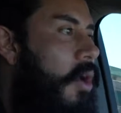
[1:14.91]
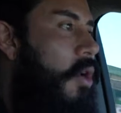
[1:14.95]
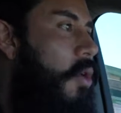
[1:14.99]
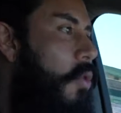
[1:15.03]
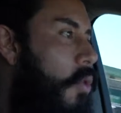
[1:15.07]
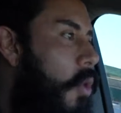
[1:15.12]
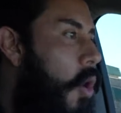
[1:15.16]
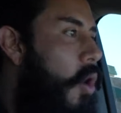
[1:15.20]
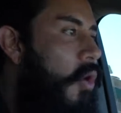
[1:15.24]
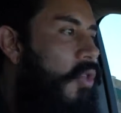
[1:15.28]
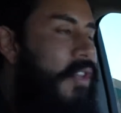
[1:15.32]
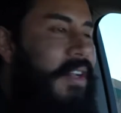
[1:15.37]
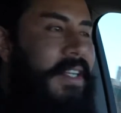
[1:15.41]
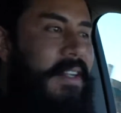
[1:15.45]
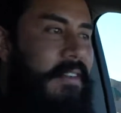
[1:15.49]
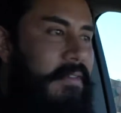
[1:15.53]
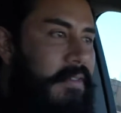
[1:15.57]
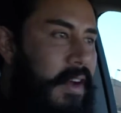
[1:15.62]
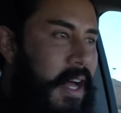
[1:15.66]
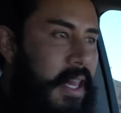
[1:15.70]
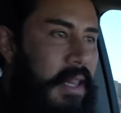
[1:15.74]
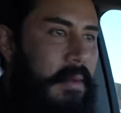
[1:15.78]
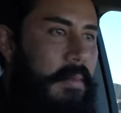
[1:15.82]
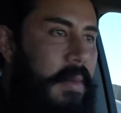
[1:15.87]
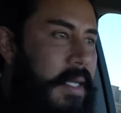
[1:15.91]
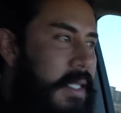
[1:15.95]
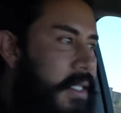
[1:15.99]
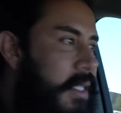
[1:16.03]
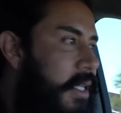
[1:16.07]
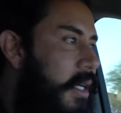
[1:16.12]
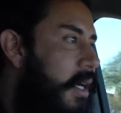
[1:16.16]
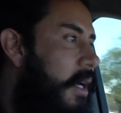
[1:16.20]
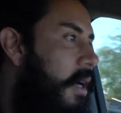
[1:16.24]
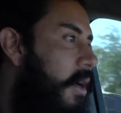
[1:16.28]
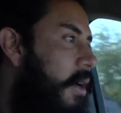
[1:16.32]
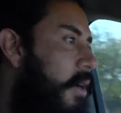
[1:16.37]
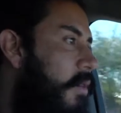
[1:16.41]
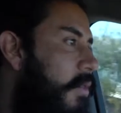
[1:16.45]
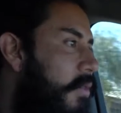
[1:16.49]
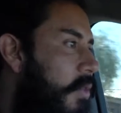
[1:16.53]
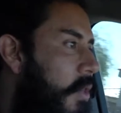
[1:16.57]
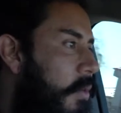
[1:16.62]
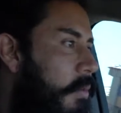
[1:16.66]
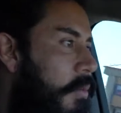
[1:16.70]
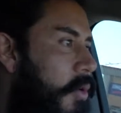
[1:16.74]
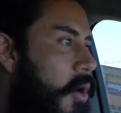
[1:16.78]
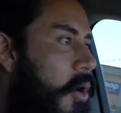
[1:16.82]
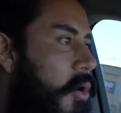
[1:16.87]
growth and development of
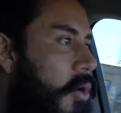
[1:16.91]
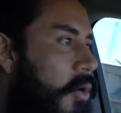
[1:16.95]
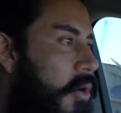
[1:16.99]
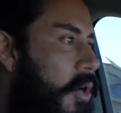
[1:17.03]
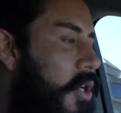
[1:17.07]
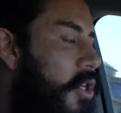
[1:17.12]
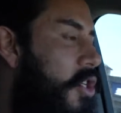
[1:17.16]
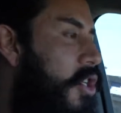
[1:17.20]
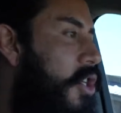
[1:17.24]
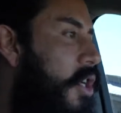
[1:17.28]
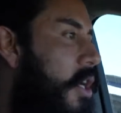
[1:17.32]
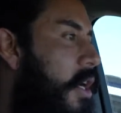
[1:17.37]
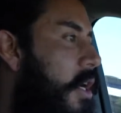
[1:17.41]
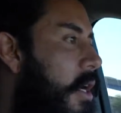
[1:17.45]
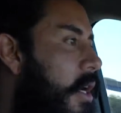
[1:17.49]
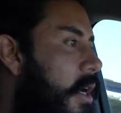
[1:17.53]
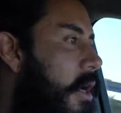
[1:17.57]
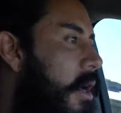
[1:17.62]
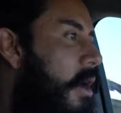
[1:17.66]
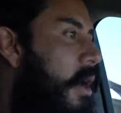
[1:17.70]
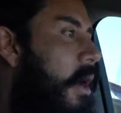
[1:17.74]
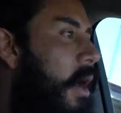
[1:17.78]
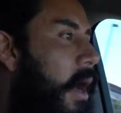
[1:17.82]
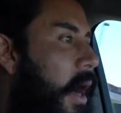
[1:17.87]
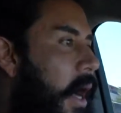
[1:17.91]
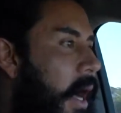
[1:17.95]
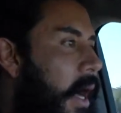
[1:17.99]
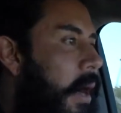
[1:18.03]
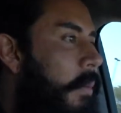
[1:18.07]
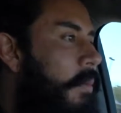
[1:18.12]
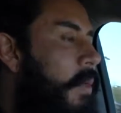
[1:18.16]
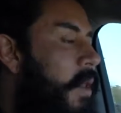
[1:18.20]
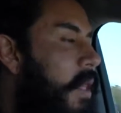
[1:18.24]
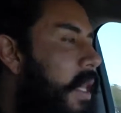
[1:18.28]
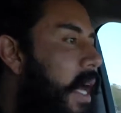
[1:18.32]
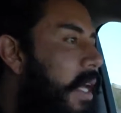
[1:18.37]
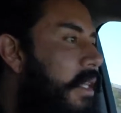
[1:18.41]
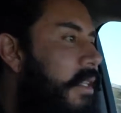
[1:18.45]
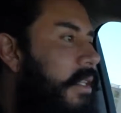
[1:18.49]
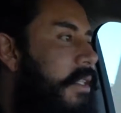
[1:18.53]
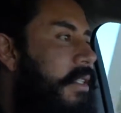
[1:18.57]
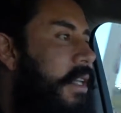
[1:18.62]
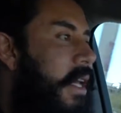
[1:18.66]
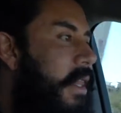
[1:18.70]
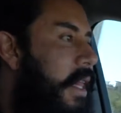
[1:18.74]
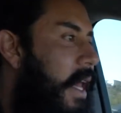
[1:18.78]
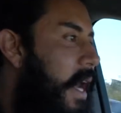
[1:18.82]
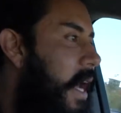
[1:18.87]
the brokerage. Not to
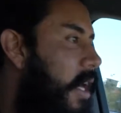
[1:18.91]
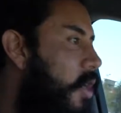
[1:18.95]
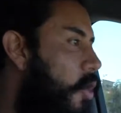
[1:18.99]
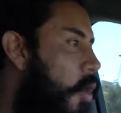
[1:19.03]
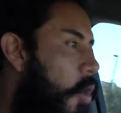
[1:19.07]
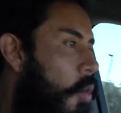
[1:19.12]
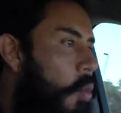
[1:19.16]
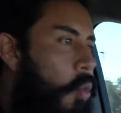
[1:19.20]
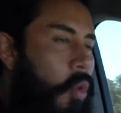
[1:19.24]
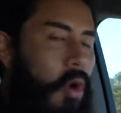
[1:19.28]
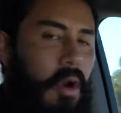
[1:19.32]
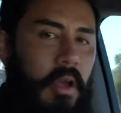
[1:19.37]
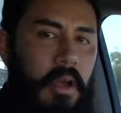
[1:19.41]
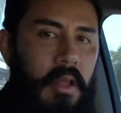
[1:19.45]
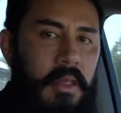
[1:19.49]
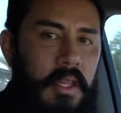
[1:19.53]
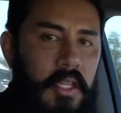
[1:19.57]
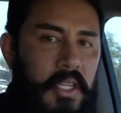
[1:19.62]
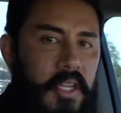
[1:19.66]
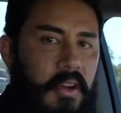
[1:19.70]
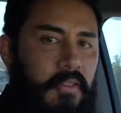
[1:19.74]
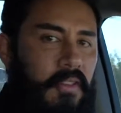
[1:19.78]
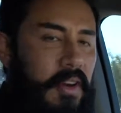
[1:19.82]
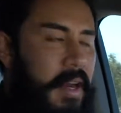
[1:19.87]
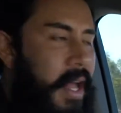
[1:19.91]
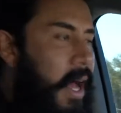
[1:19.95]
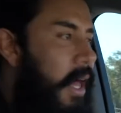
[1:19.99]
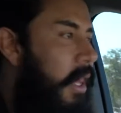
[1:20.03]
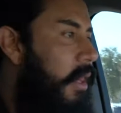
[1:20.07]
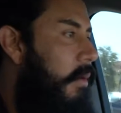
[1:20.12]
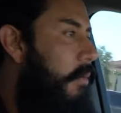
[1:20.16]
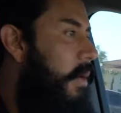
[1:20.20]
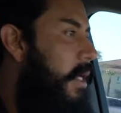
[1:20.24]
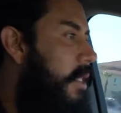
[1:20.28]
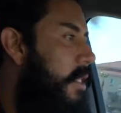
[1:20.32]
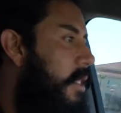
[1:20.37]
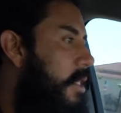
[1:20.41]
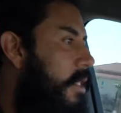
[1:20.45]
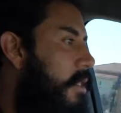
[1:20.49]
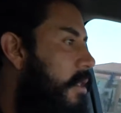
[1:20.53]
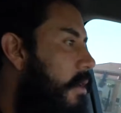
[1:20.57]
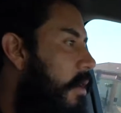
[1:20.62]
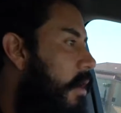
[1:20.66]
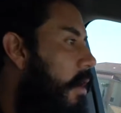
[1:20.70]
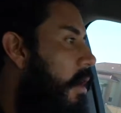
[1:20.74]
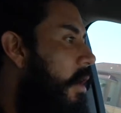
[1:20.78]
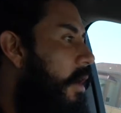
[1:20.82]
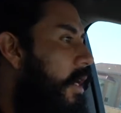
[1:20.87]
say that I don't work on the different elements
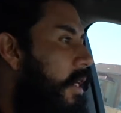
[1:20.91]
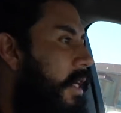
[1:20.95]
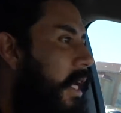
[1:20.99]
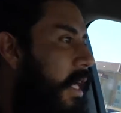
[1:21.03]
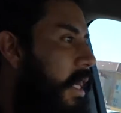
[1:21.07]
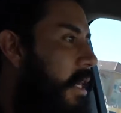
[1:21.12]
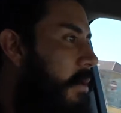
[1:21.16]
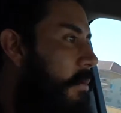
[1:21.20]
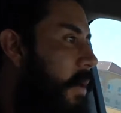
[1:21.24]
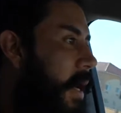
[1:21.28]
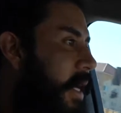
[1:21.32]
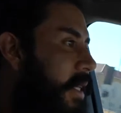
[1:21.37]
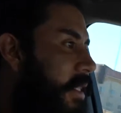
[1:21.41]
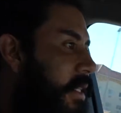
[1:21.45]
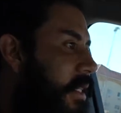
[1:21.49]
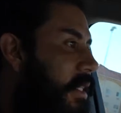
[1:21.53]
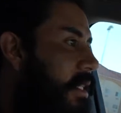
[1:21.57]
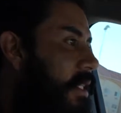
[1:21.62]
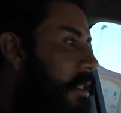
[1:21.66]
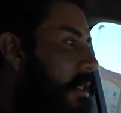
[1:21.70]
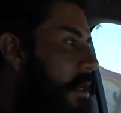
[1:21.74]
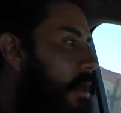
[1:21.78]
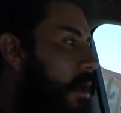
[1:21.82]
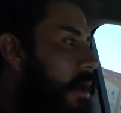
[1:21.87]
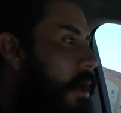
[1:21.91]
on a daily basis,